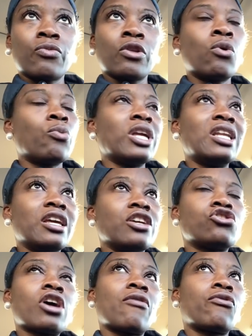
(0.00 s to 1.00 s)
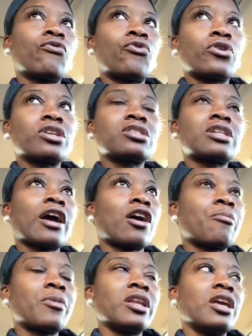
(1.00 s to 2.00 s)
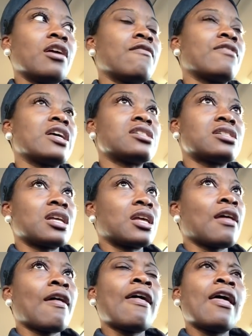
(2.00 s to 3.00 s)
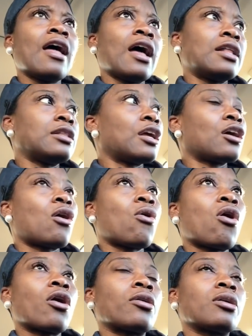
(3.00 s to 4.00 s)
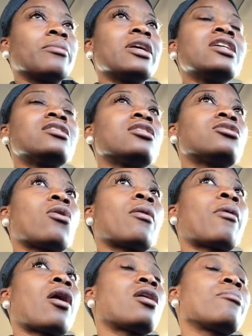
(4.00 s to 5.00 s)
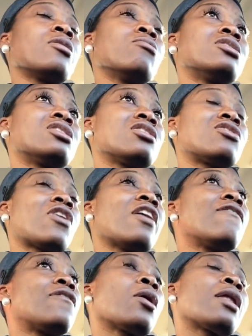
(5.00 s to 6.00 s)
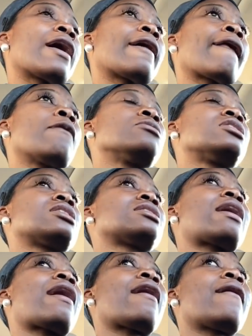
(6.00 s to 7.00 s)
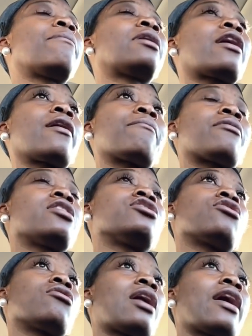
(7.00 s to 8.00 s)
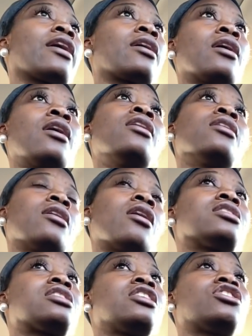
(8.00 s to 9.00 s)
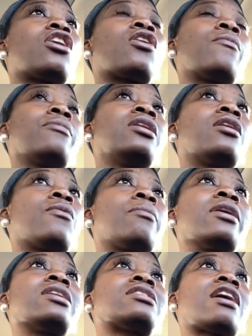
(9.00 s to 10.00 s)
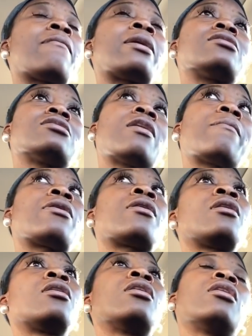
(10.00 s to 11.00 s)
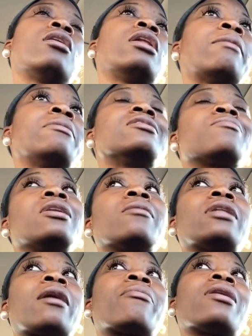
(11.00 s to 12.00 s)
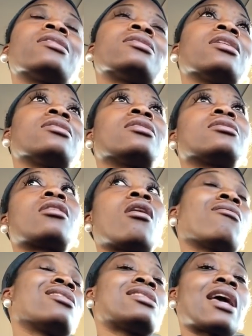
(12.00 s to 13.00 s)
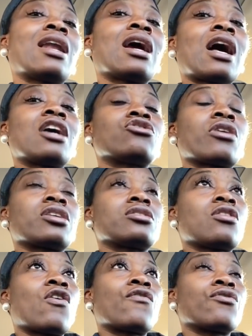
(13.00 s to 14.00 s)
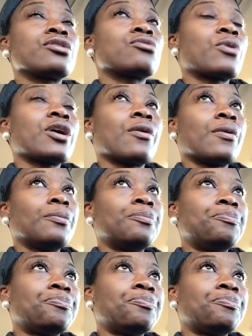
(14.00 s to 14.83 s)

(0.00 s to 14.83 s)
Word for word: what we did travel for to stack our money, invest it, and then go hard on the business. So a part of me was just, it felt like it was just God applying pressure. Like, y'all said y'all gonna be done with bedside by the summer. Let me speed up that process. Let's go. Because Anna contract is over as well.